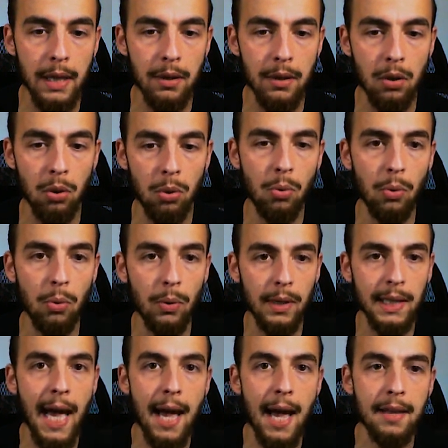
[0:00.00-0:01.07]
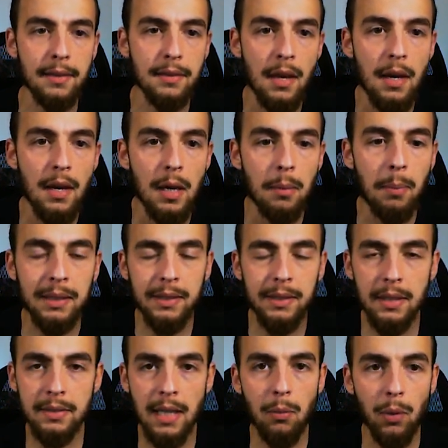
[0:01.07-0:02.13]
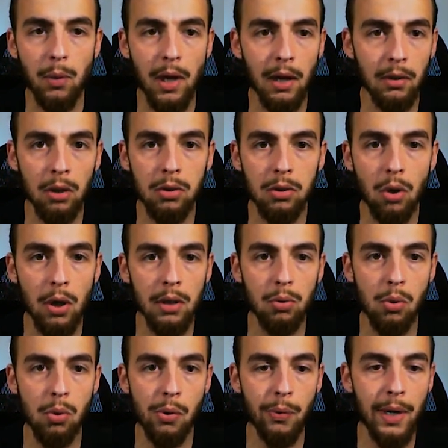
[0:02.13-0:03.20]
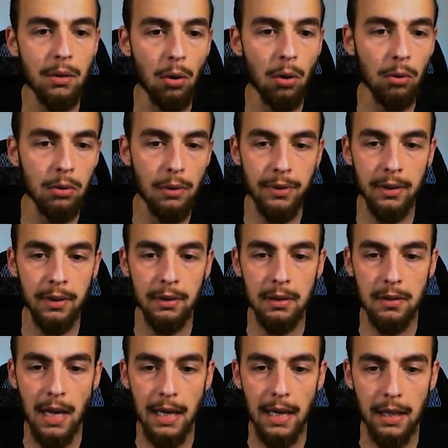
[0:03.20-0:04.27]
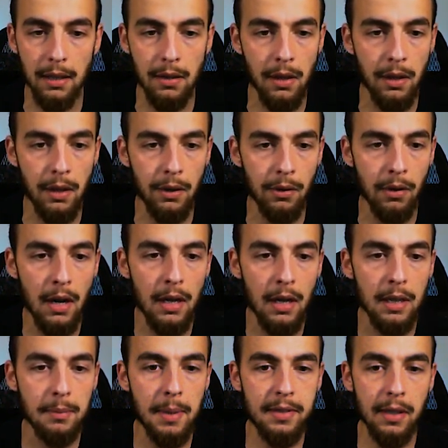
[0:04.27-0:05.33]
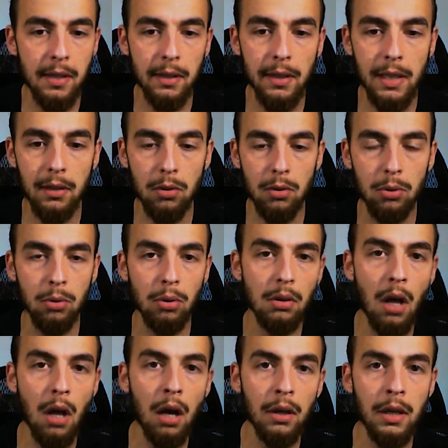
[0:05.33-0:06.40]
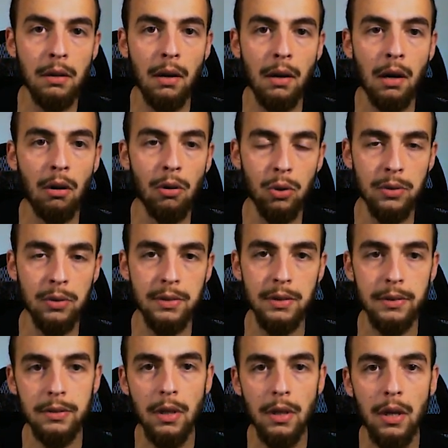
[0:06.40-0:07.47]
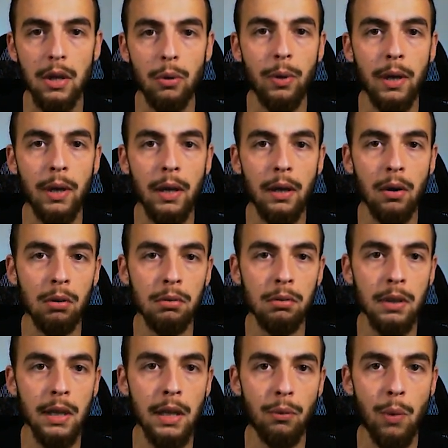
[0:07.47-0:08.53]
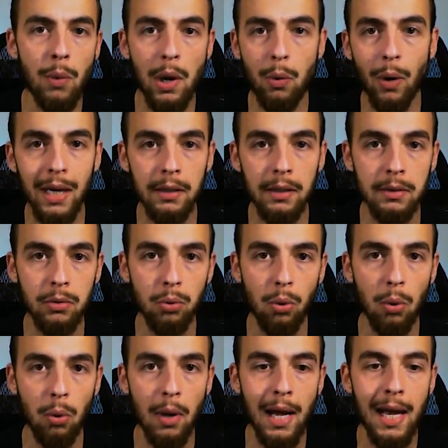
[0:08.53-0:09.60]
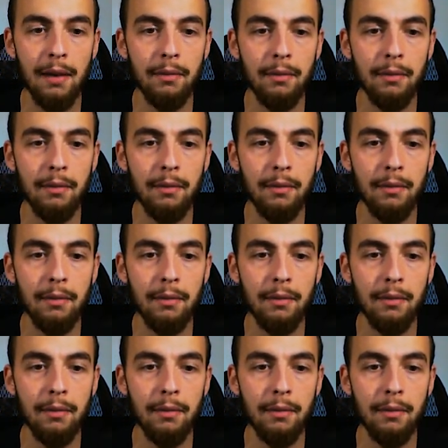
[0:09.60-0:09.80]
new class. But this time we are not going to create all the fields like in here. Basically, to log in our users, we only require to have